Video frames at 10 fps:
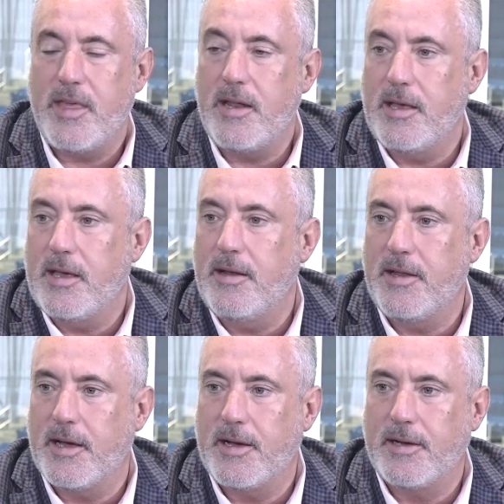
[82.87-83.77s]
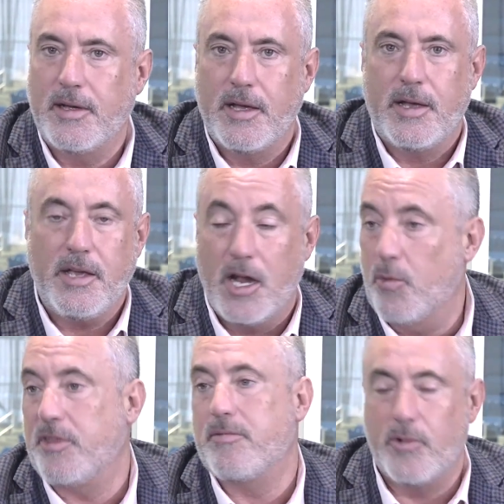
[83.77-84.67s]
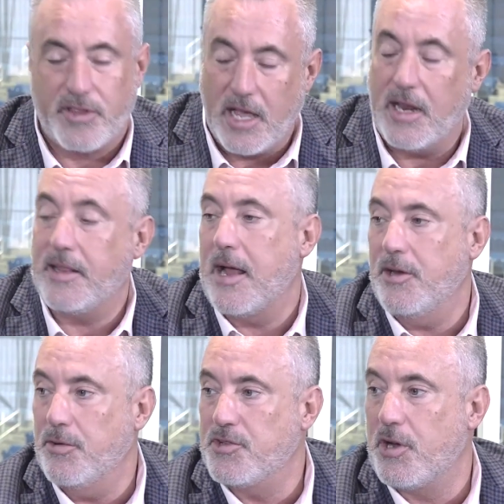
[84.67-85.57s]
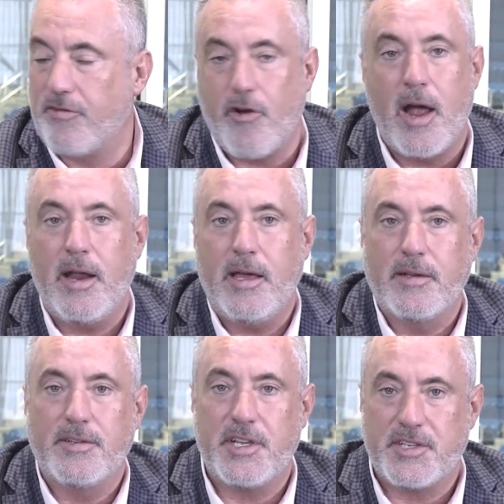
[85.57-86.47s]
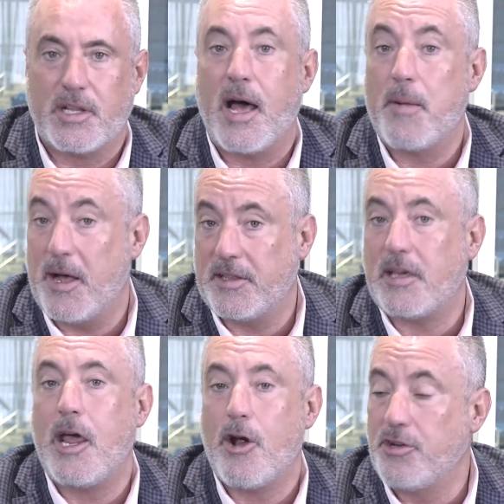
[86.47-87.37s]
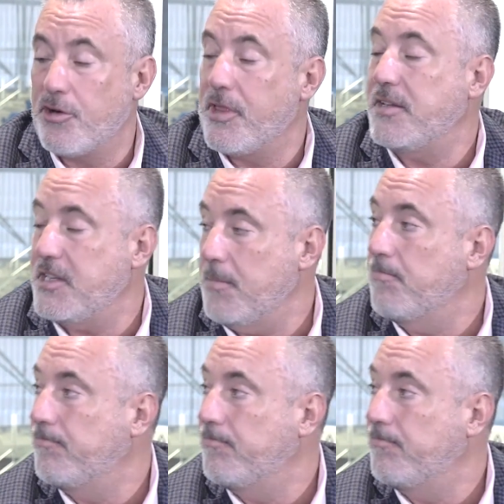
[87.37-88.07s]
they did, with getting that news on Friday, says a lot about the character of that team.